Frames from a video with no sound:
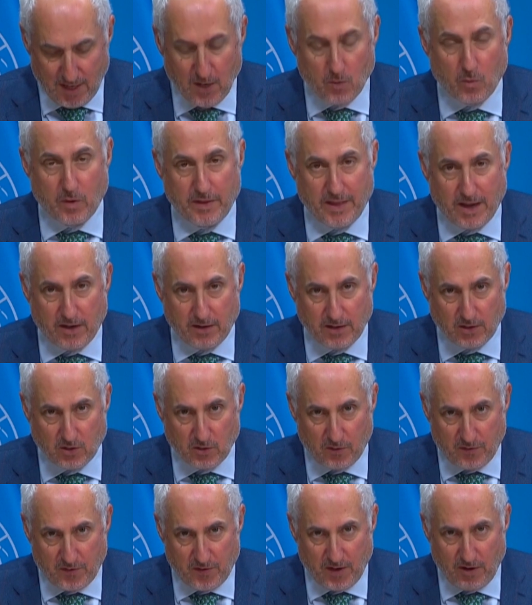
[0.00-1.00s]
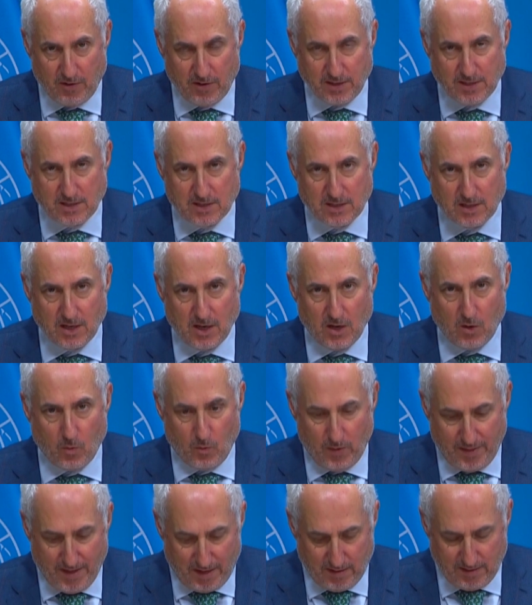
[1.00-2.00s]
without interference,
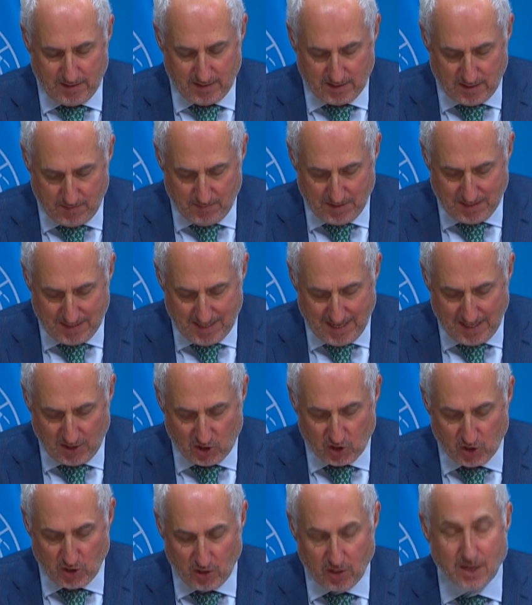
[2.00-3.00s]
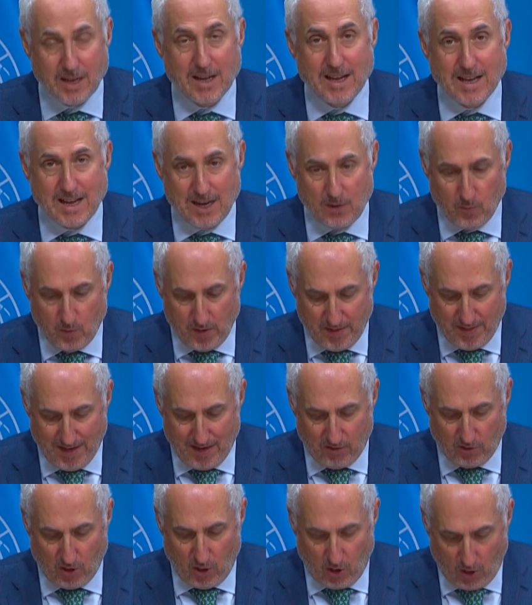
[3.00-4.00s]
without intimidation, and
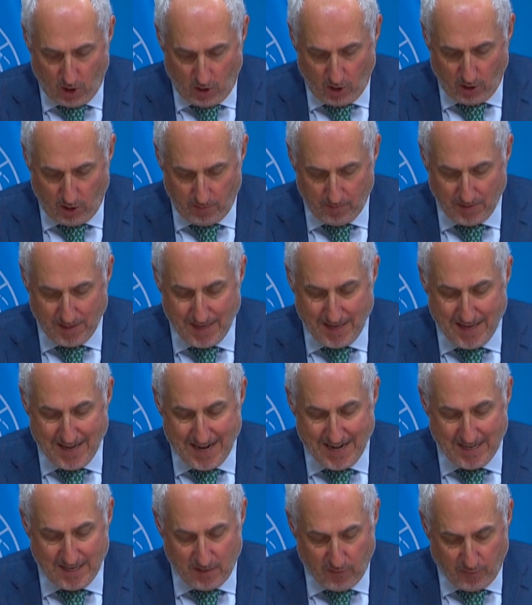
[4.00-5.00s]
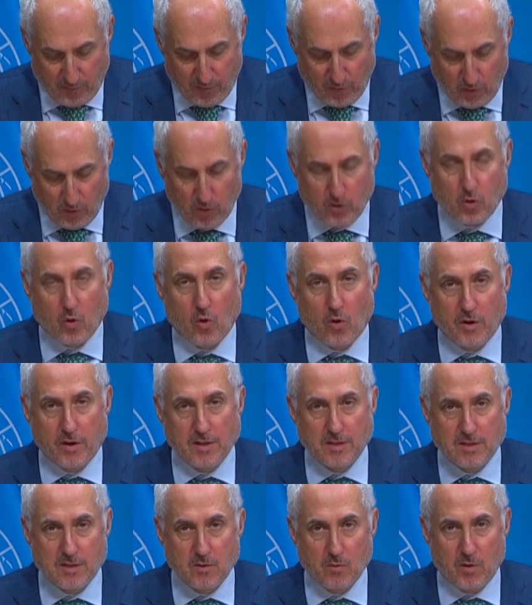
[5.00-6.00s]
without harm, and in full
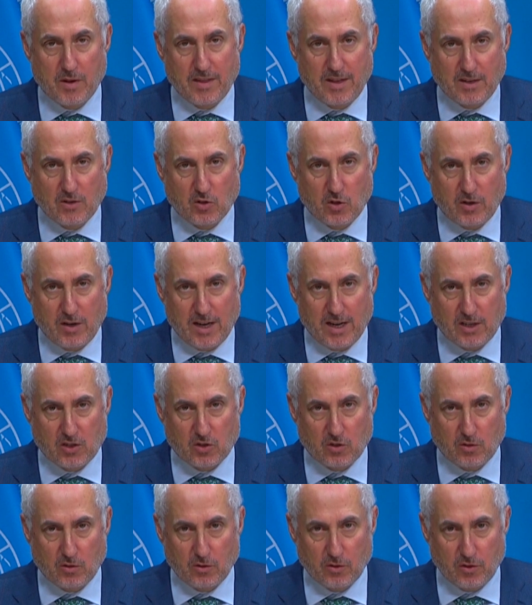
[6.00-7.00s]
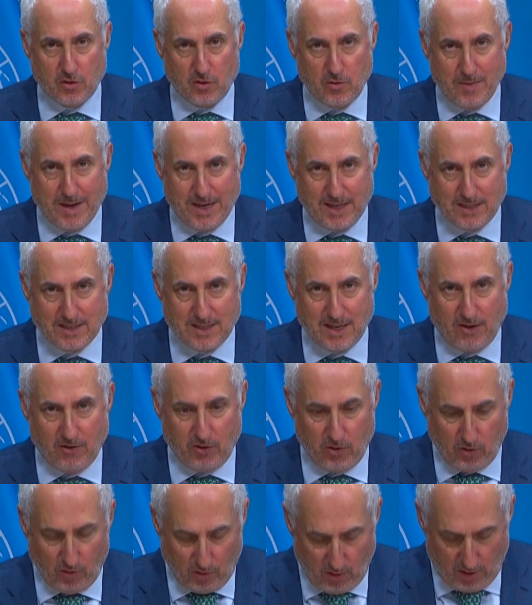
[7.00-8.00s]
accordance with international
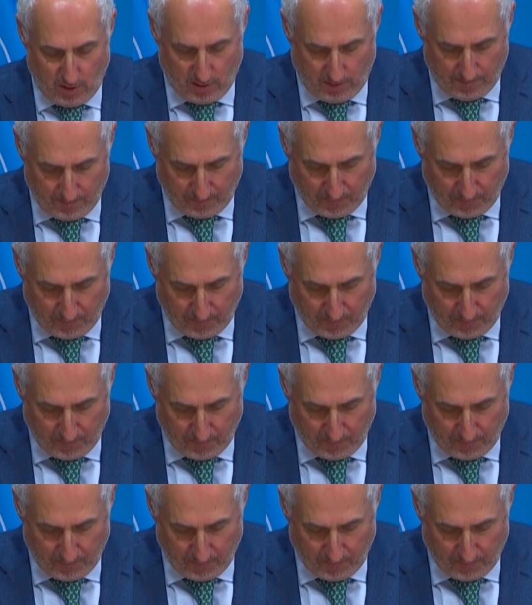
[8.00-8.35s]
humanitarian law.